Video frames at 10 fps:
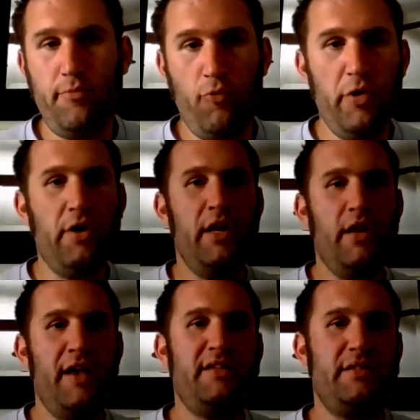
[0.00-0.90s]
really
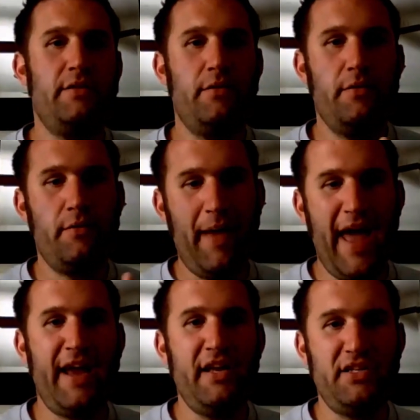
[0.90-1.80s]
nice
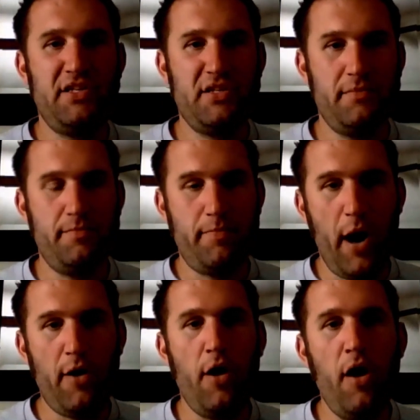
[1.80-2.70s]
package
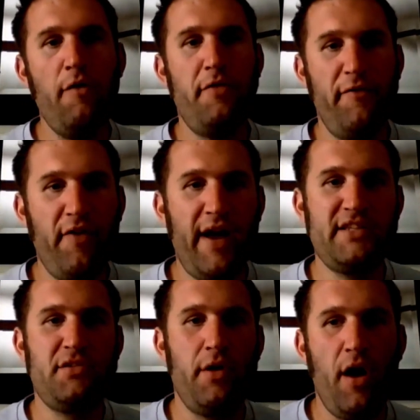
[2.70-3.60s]
part of the
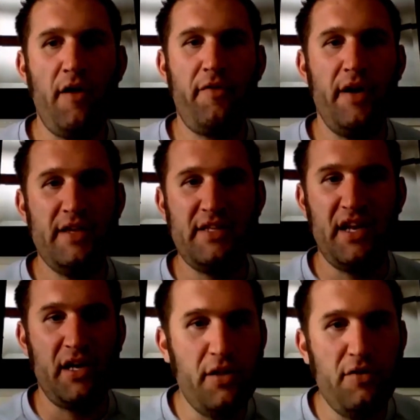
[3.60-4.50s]
Flex 3 offer is it
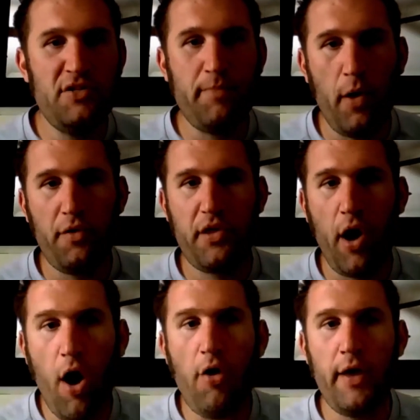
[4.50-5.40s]
includes both
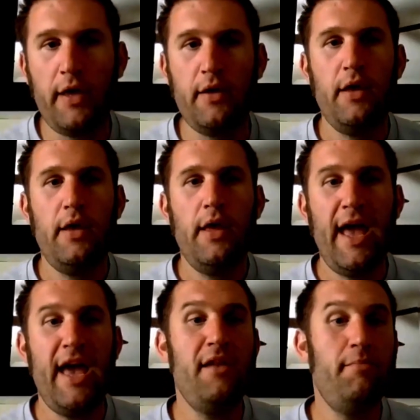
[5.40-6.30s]
calling
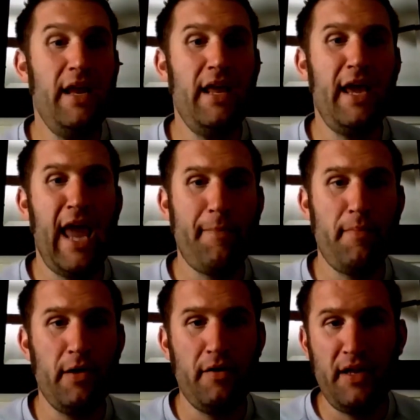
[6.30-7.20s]
and meeting
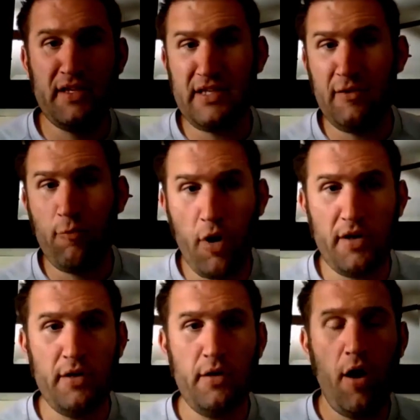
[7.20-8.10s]
capabilities in
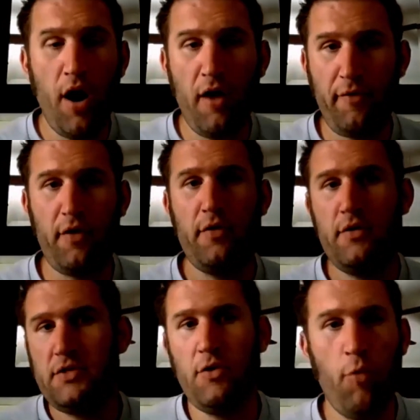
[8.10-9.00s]
one offer,
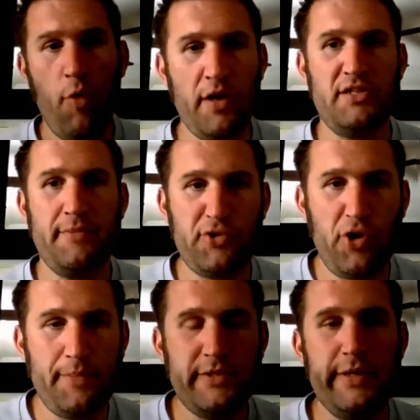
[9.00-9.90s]
so one
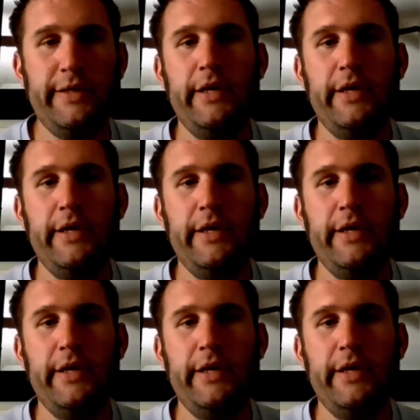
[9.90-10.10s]
subscription.